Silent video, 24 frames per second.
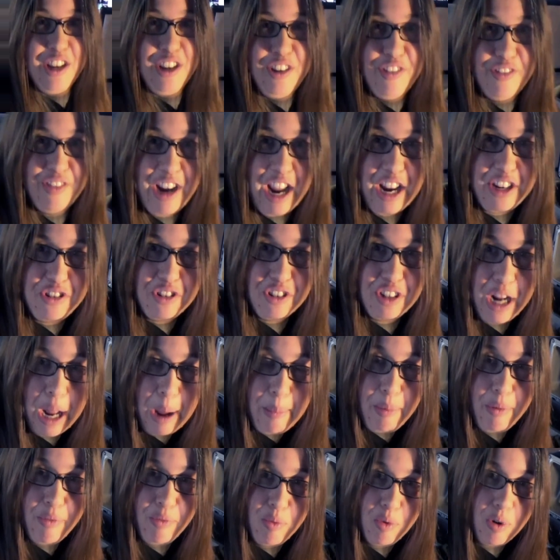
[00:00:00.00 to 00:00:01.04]
you've got your
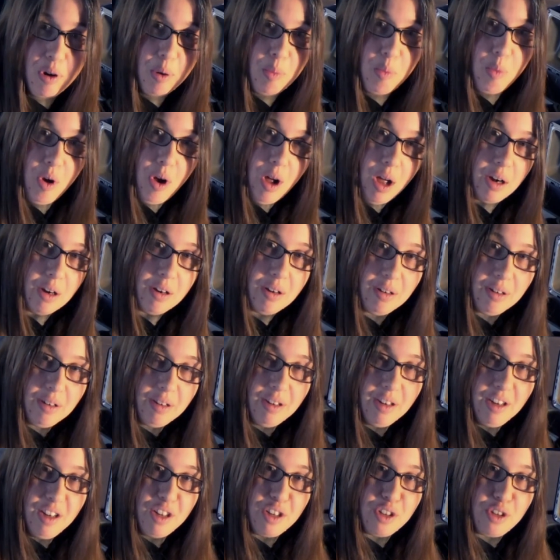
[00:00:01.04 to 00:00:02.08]
cup of warm water,
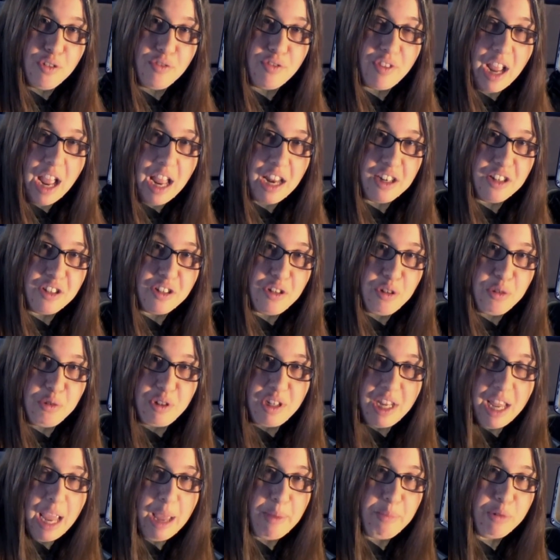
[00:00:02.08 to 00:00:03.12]
you've got 2
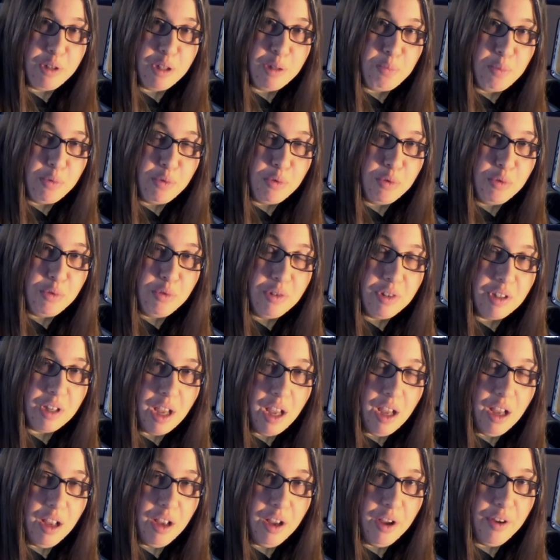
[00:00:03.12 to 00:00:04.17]
tablespoons
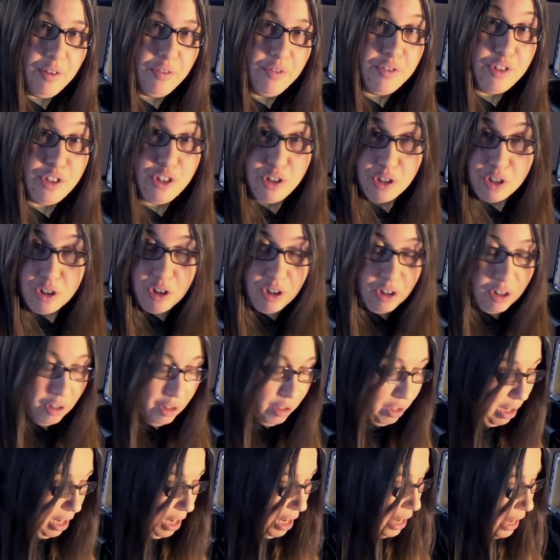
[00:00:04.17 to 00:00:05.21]
of
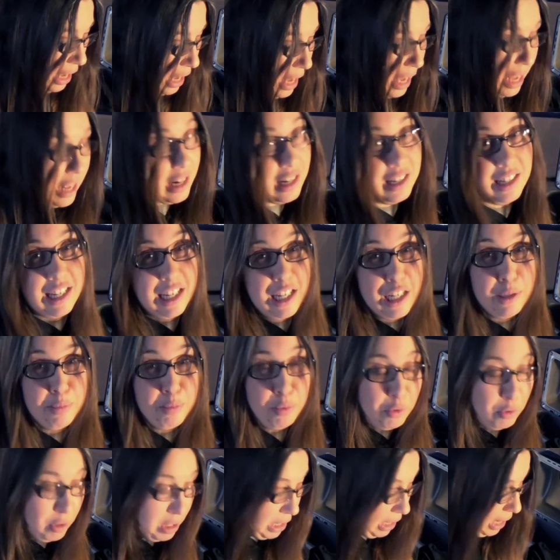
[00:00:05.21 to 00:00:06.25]
sugar, and 1.5
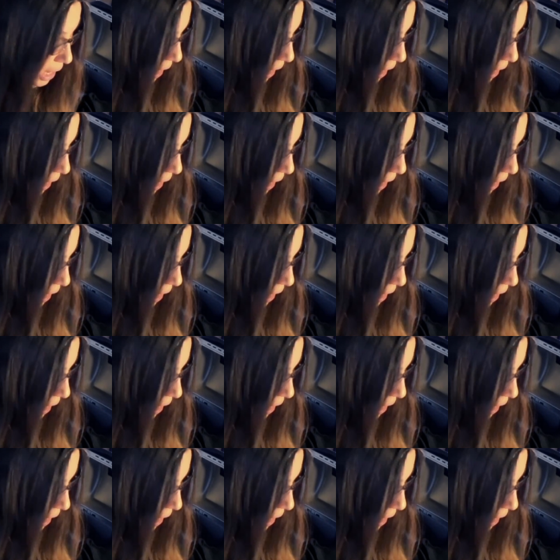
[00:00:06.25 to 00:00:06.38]
teaspoons